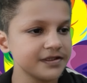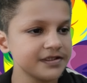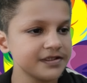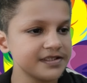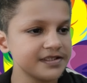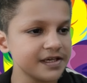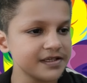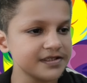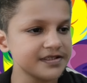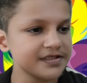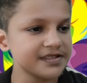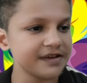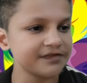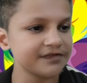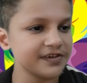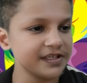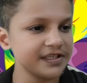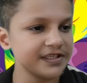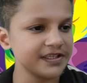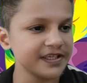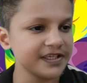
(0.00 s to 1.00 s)
does
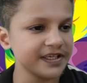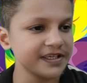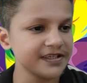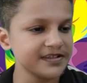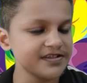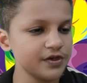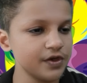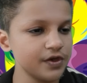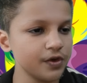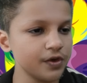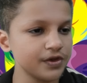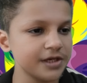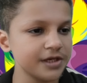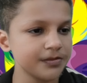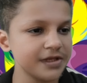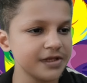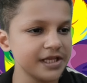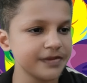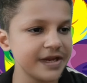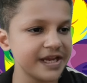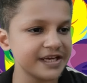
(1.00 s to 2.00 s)
several things
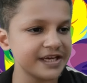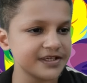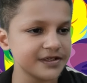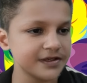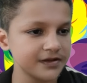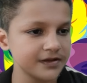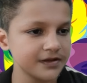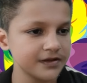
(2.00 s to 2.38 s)
notably better.